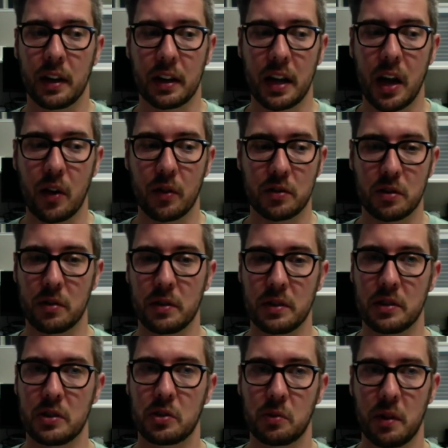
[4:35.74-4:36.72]
counter
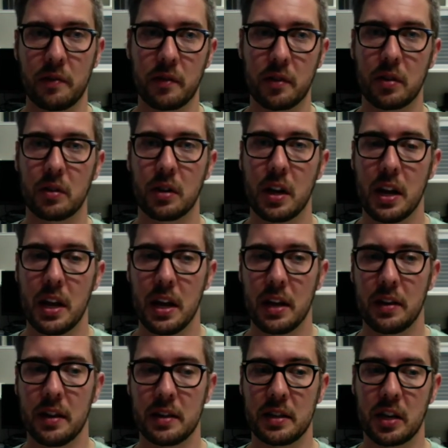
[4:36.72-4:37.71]
in Scrivener
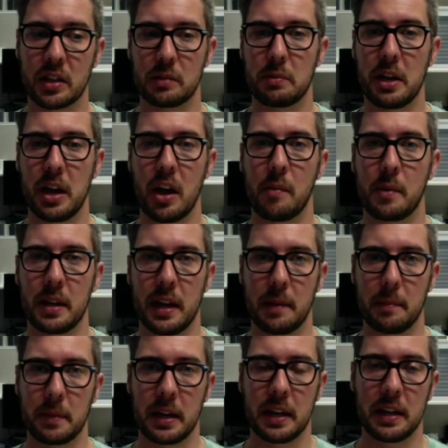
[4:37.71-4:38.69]
that tells me how many
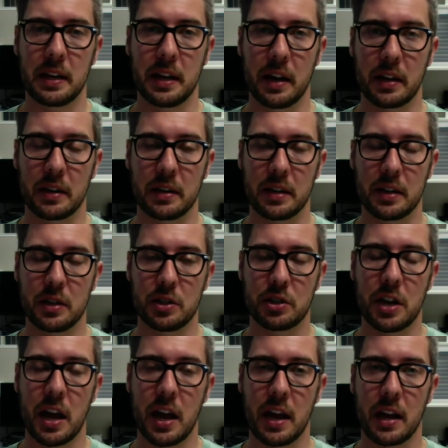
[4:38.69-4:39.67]
I'm getting done each
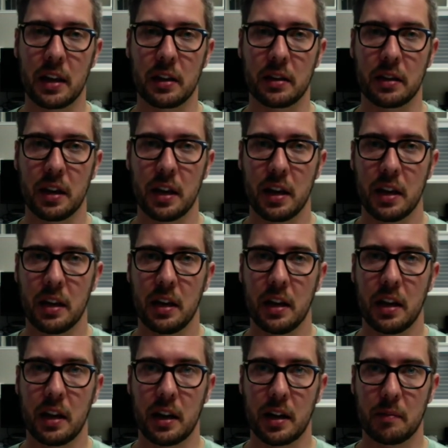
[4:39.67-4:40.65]
day.
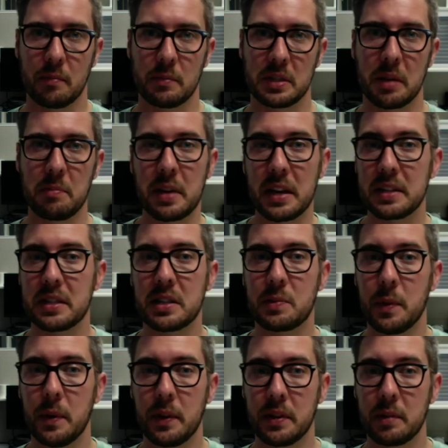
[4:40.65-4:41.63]
And some days it's
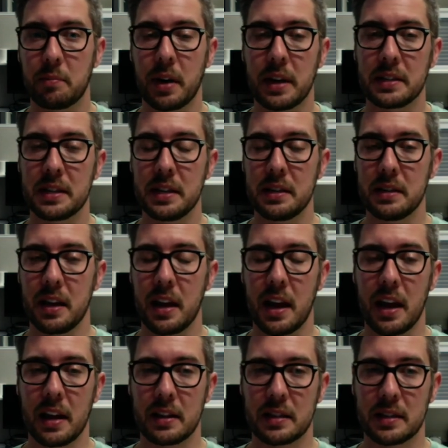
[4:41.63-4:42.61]
really depressing
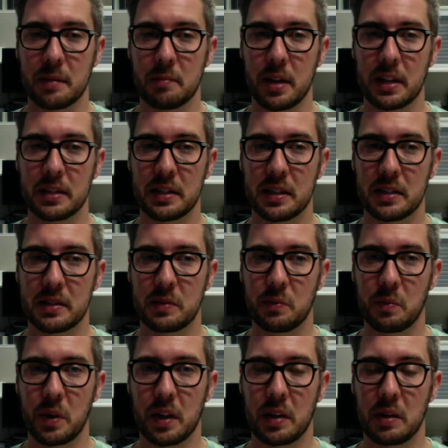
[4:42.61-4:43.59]
and some days it's
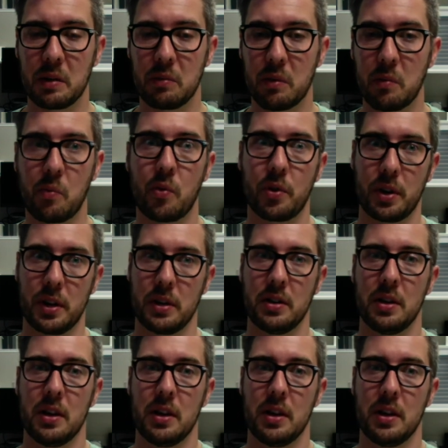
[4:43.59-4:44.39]
really rewarding.